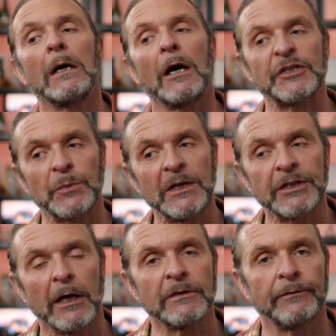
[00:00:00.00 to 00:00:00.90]
I
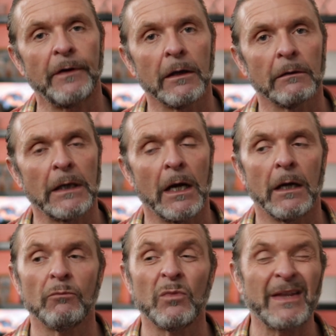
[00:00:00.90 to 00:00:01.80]
switched over to Final
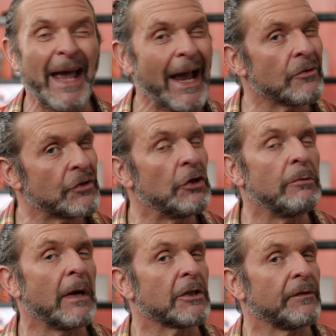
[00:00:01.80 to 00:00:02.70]
Cut without too
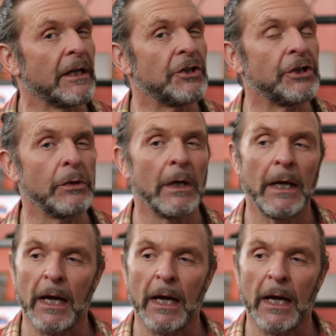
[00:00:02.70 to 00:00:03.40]
much of an issue,